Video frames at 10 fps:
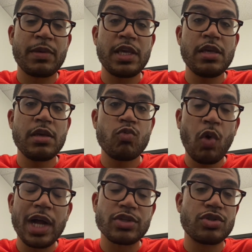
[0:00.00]
He
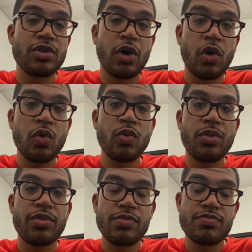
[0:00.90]
watched the
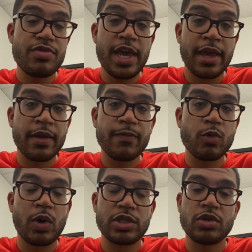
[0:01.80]
whole thing,
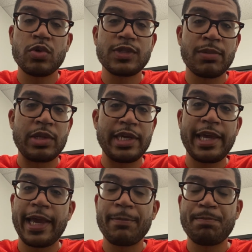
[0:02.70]
watched the whole Summer League
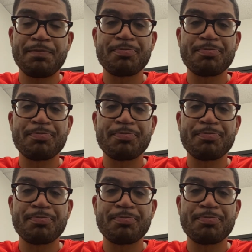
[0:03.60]
game.